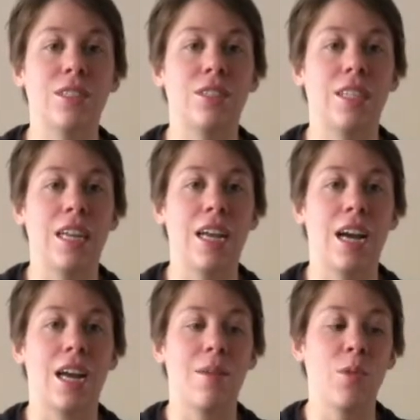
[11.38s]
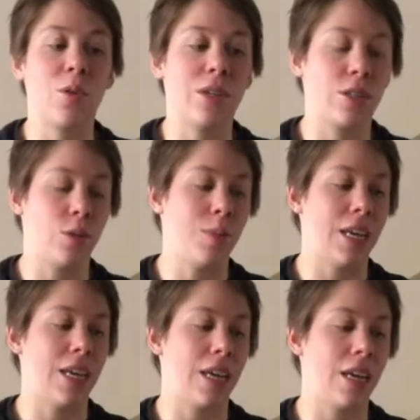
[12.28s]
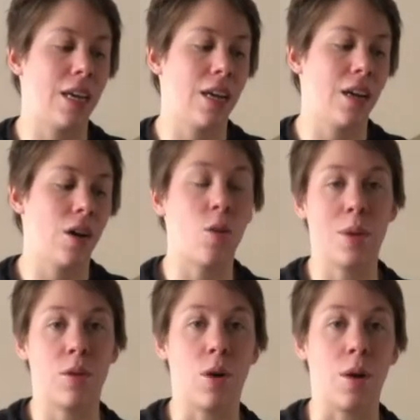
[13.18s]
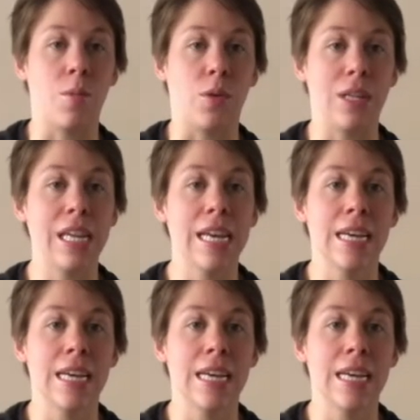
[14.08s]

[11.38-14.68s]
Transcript: so today I'm going to make homemade guacamole.